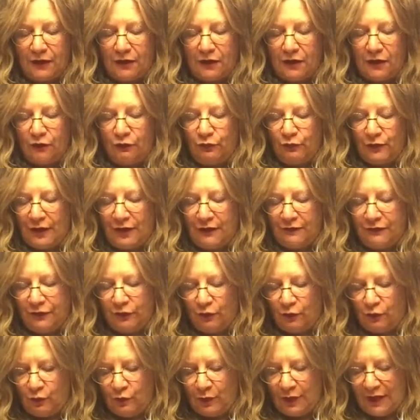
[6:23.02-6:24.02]
around
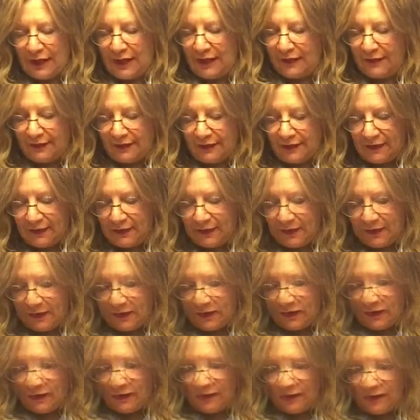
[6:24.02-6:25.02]
the width.
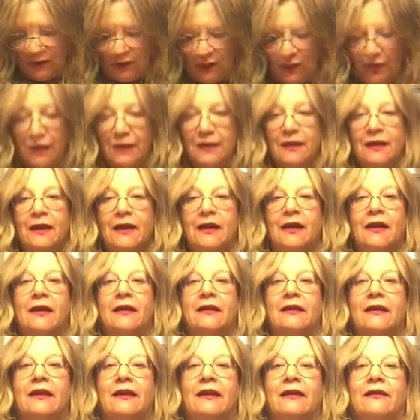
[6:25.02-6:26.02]
So we've got
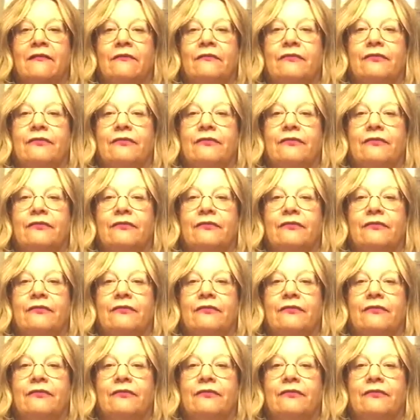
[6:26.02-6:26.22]
like